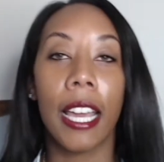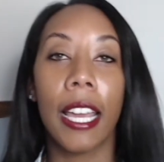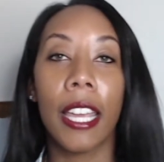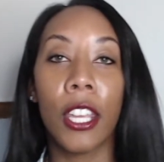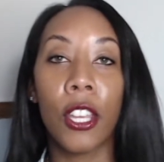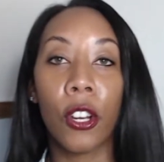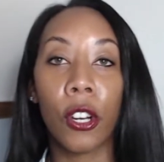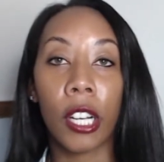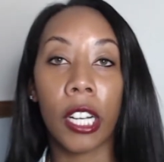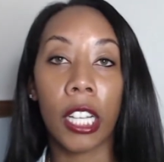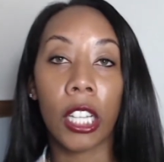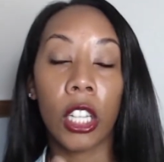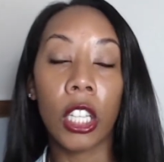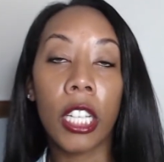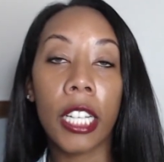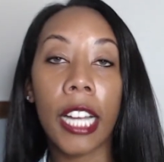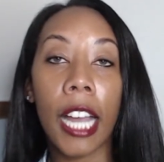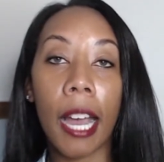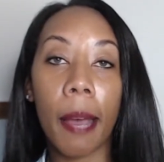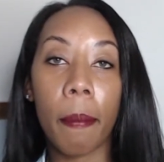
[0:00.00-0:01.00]
you're going to
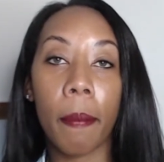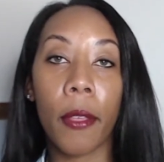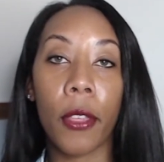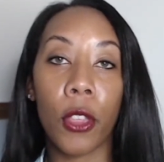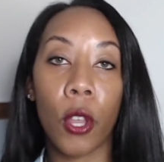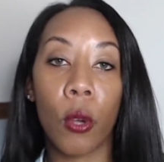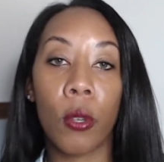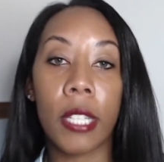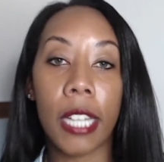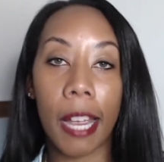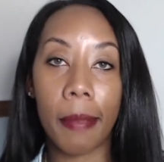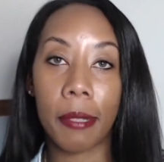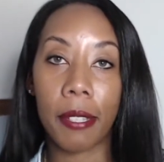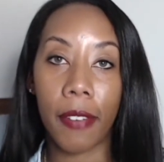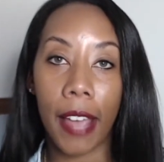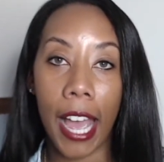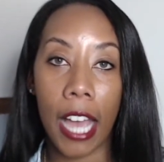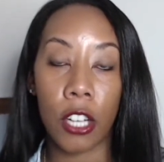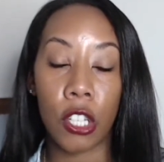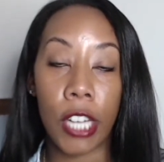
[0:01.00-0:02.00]
look up those types of
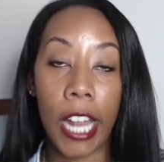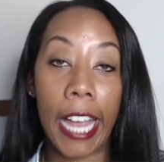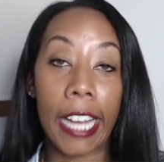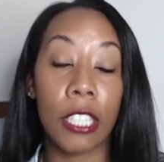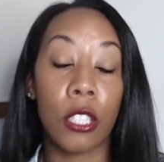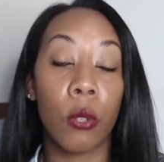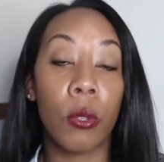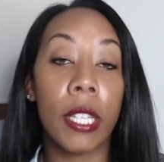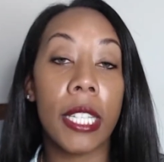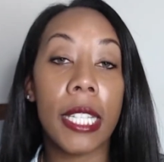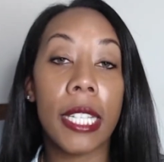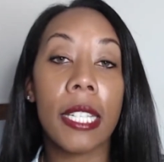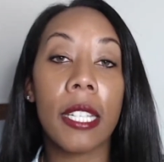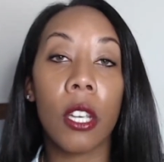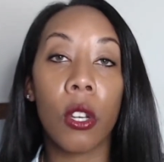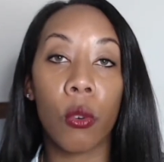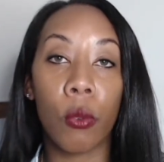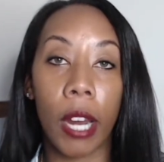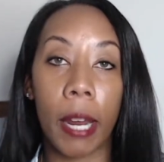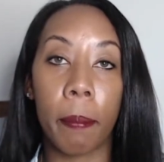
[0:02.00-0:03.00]
hashtags. So this is
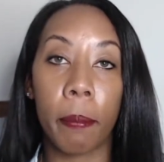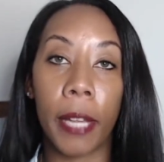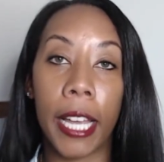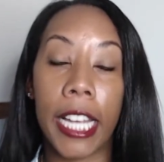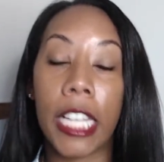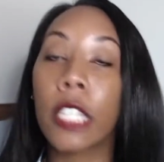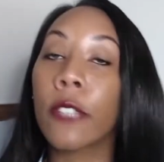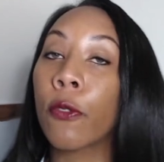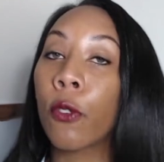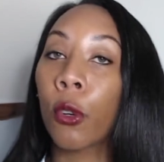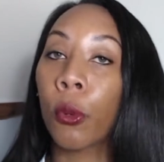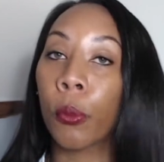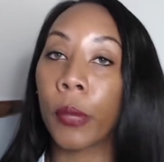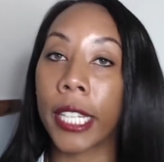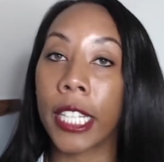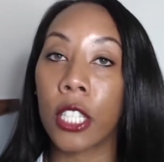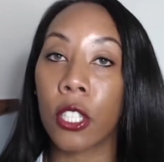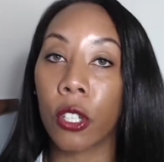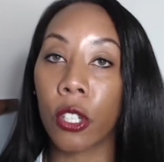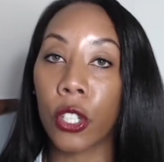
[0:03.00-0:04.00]
a great place for
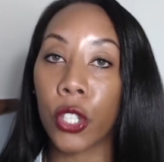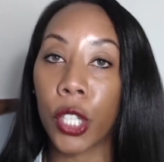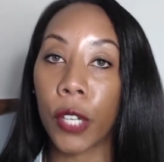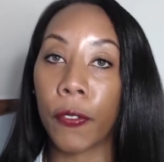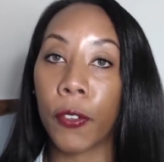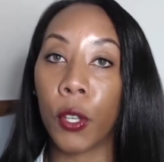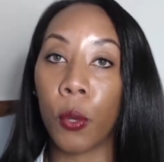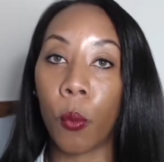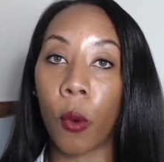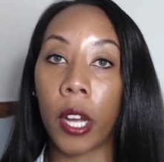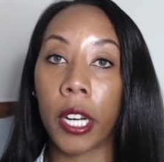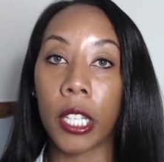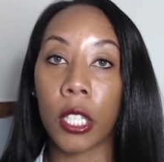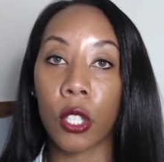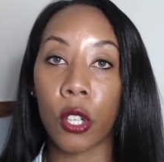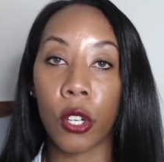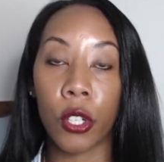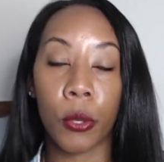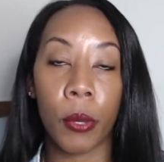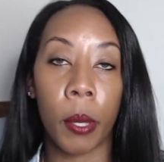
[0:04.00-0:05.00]
research if you want to
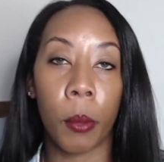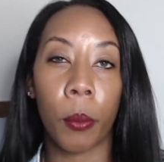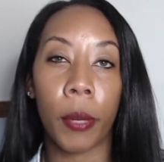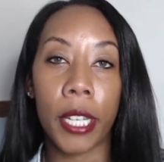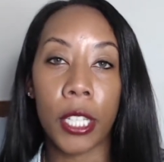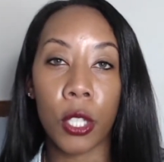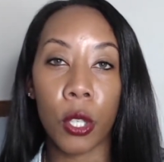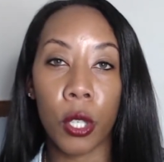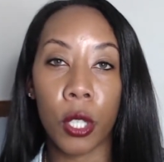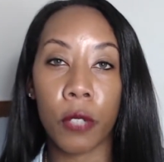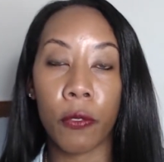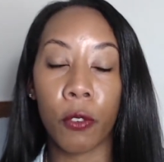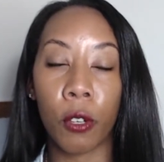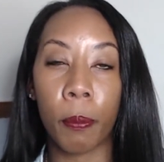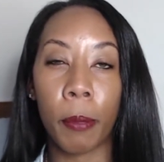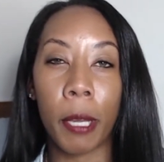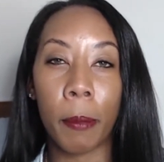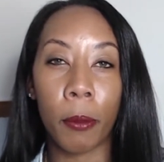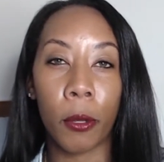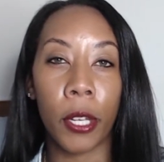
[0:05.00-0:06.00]
start doing research for
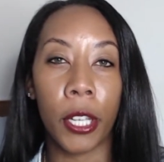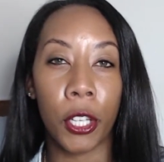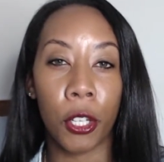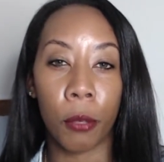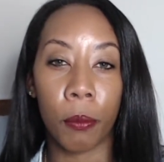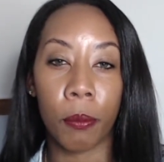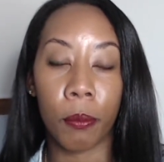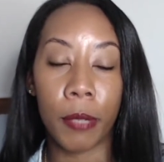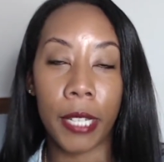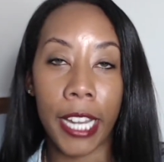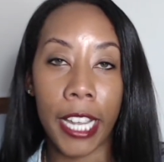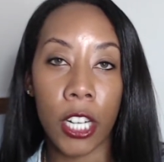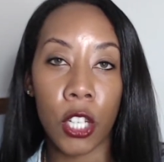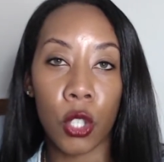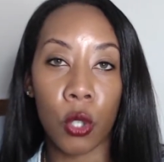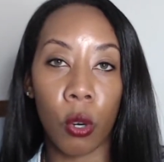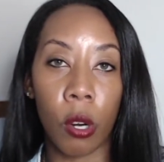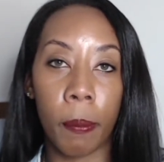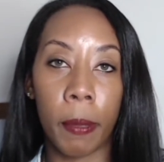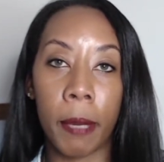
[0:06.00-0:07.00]
people in your
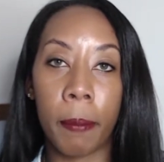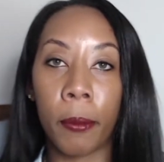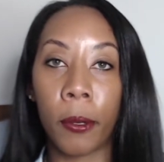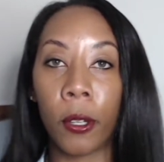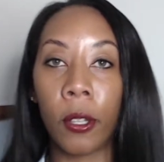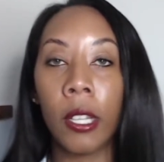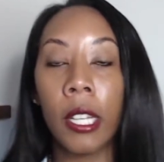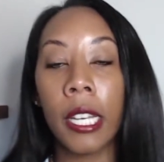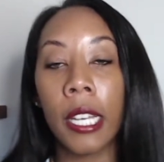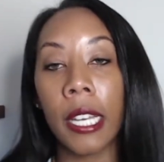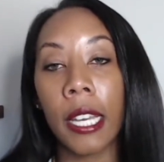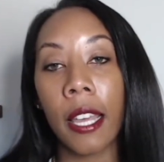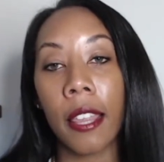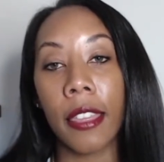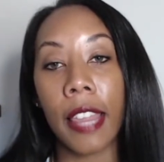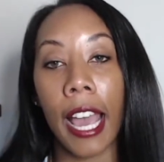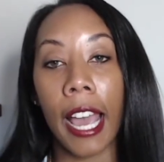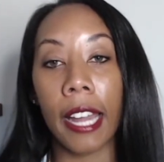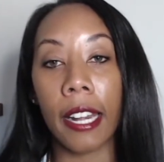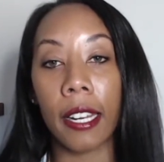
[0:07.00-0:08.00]
niche or people
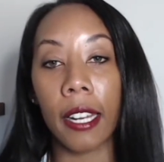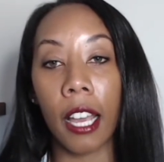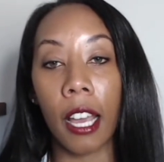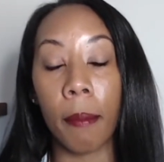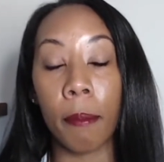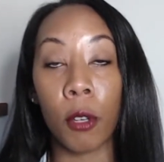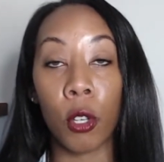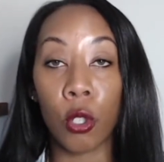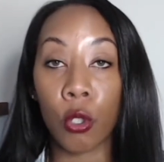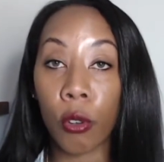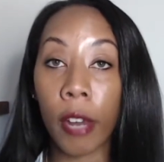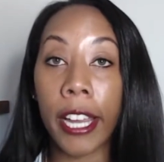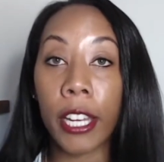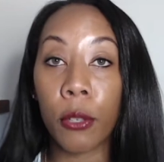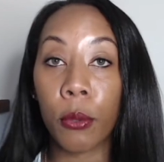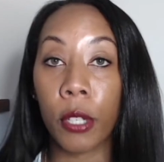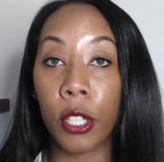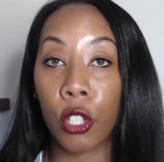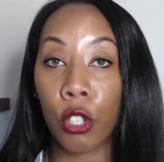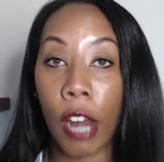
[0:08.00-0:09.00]
that um, you're trying
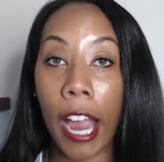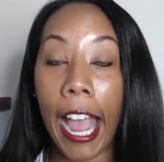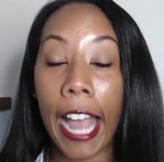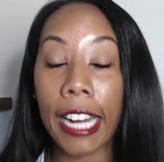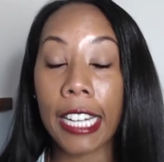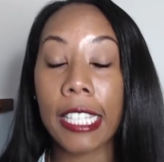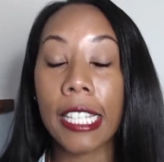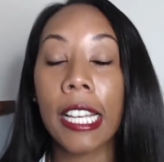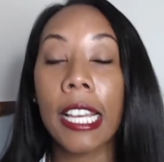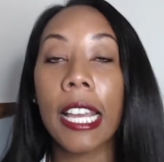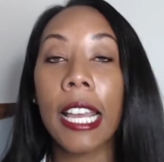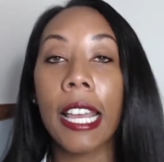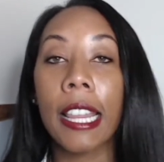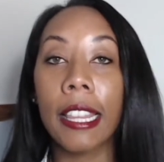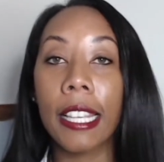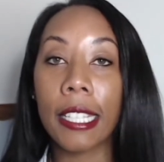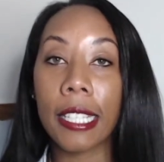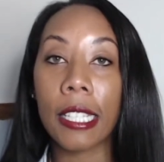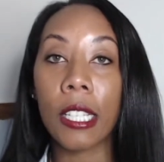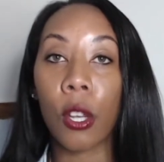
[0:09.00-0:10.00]
to attract.
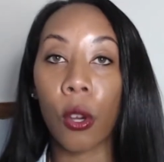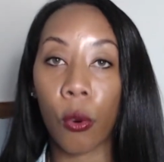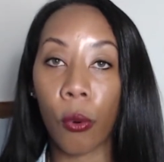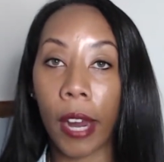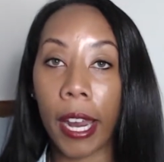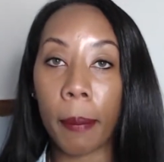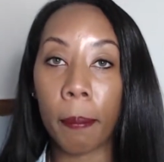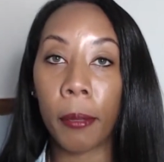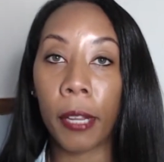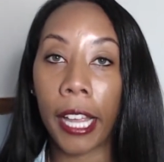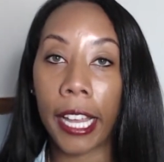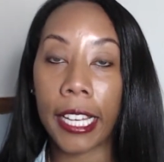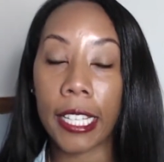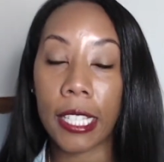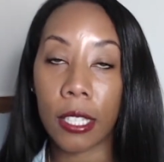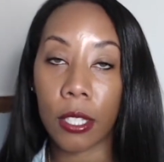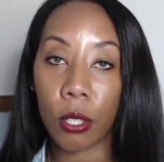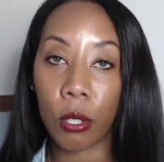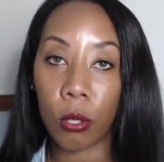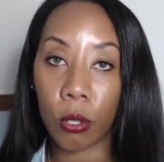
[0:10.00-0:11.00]
This is a great
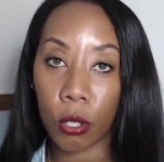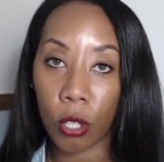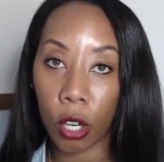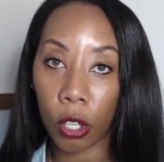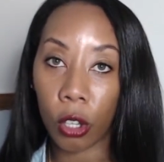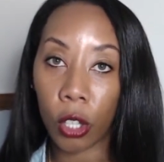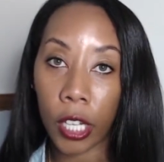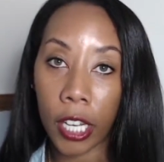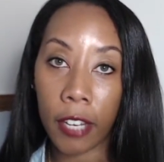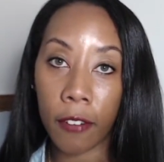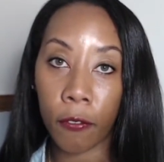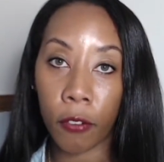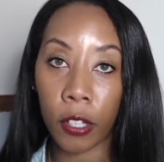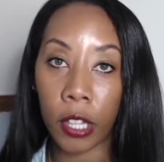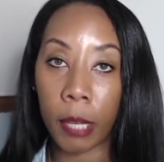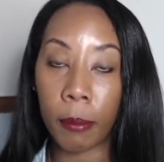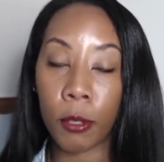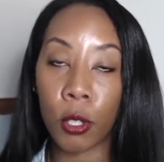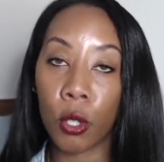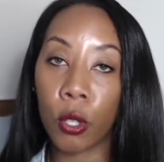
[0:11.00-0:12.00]
place to start looking for
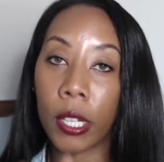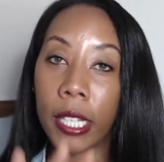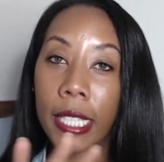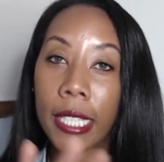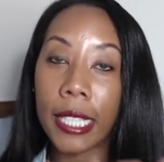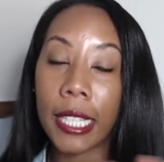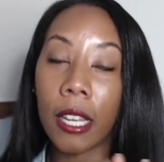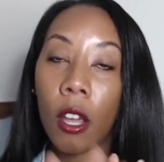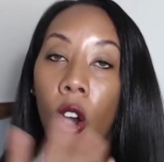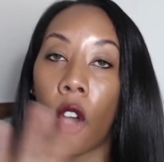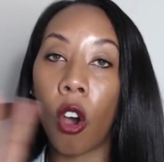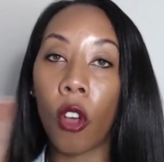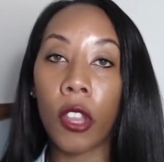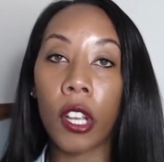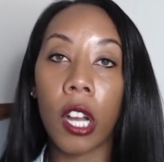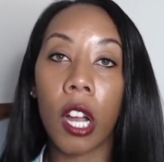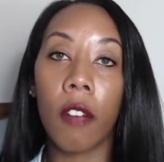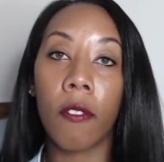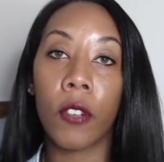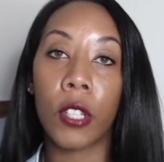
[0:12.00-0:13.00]
them so you can see all the
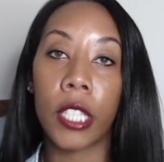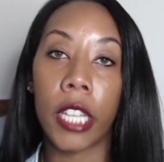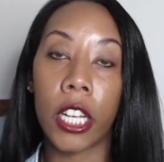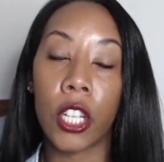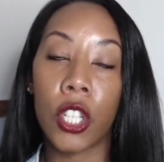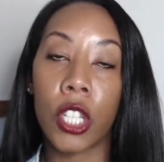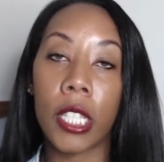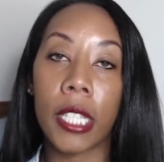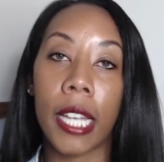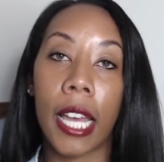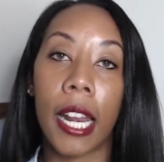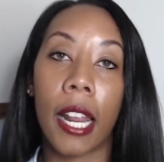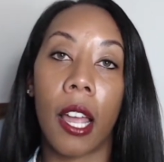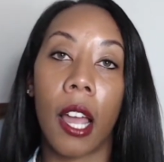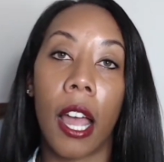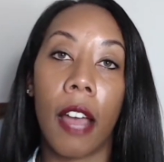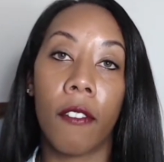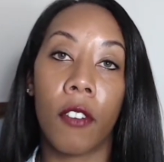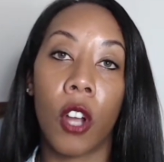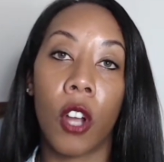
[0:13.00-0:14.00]
conversations
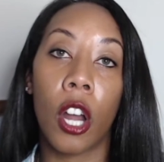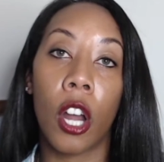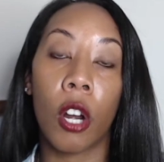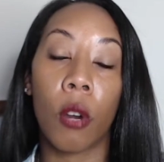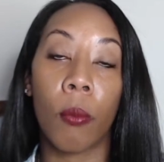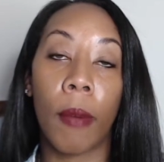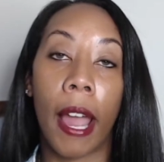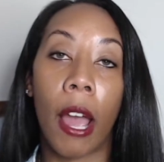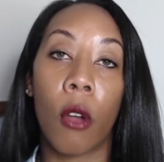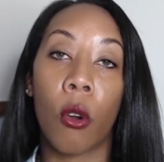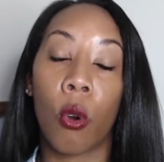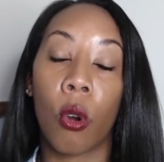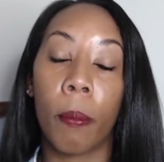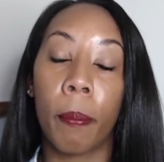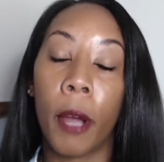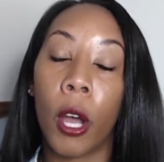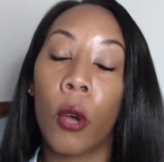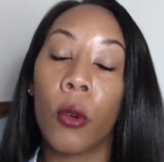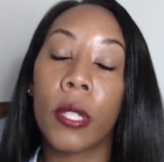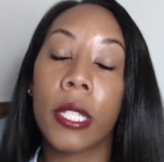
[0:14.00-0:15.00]
that have around or
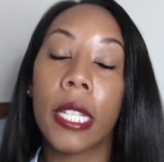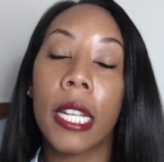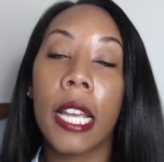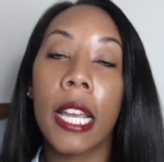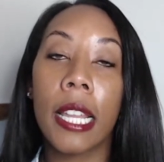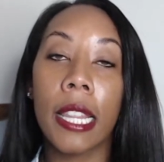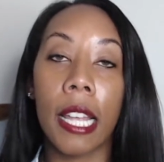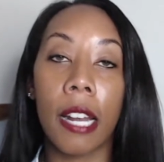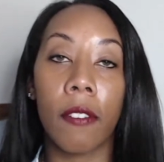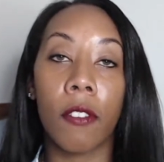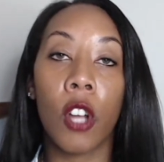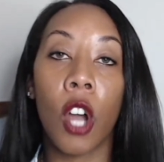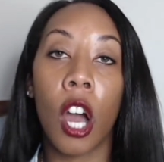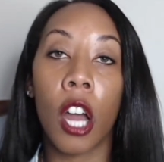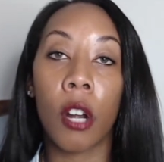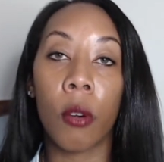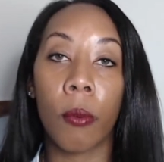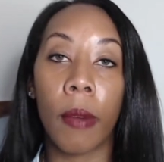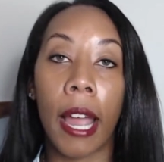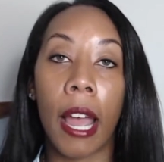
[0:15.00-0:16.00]
posts that have
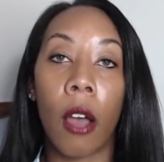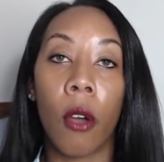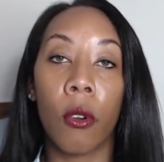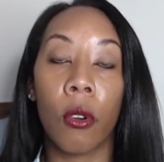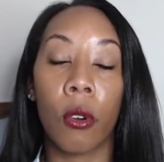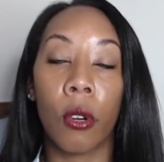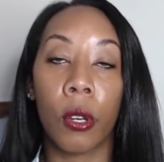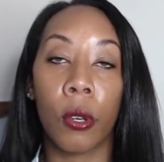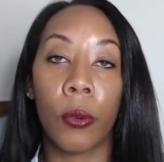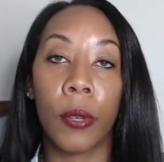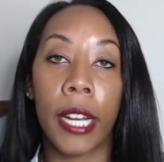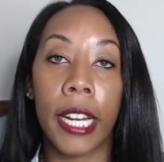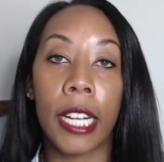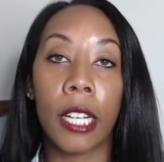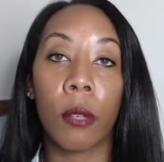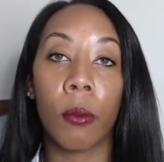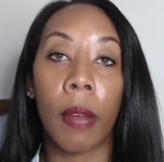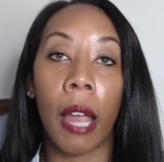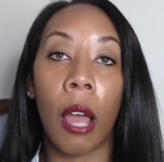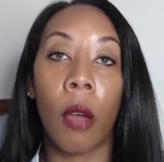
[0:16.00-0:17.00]
gone around or
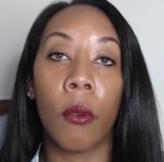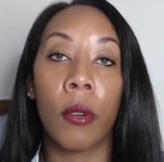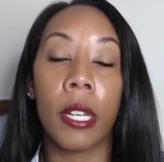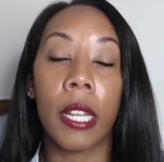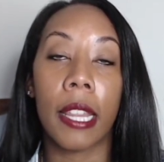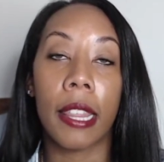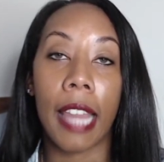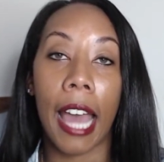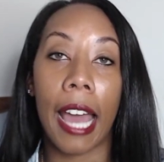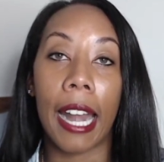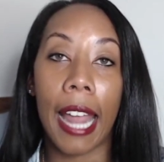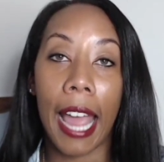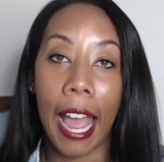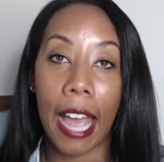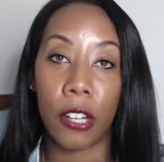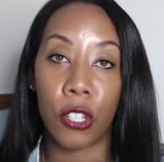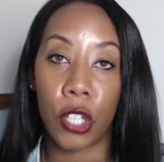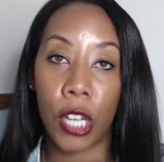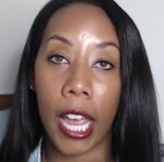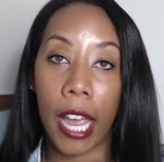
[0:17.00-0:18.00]
created around that
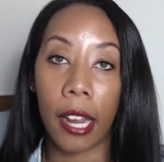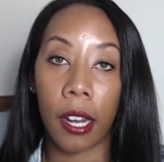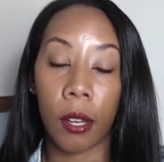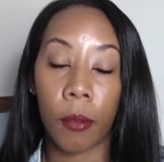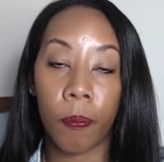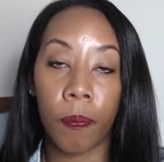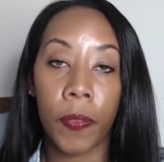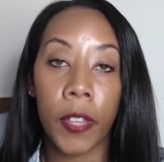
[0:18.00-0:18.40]
hashtag.